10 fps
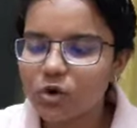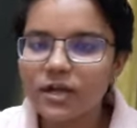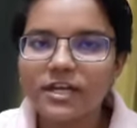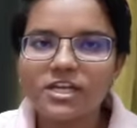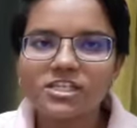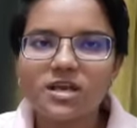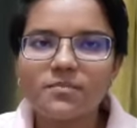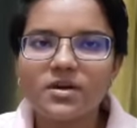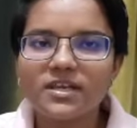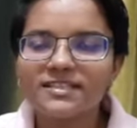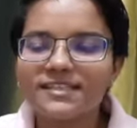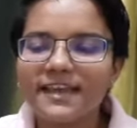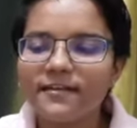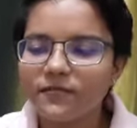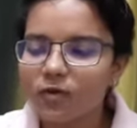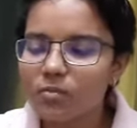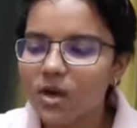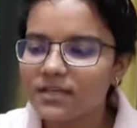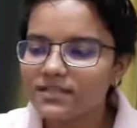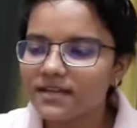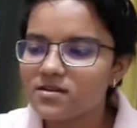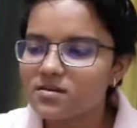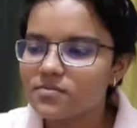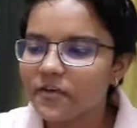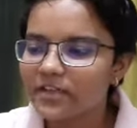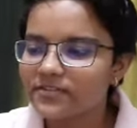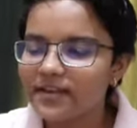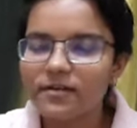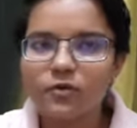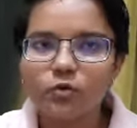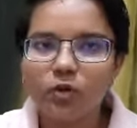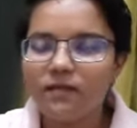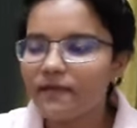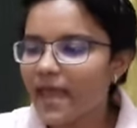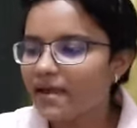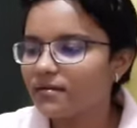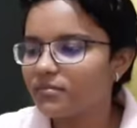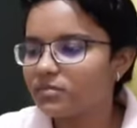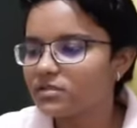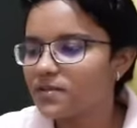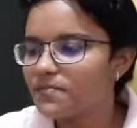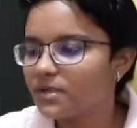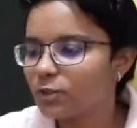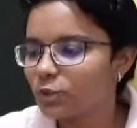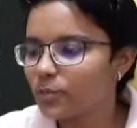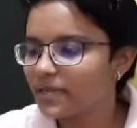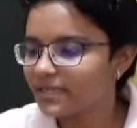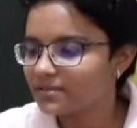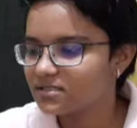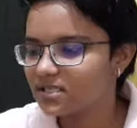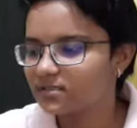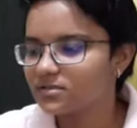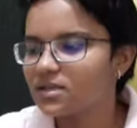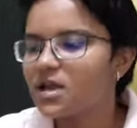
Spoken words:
Coordination number is 8 for body center, face center 12, and simple cubic is 6.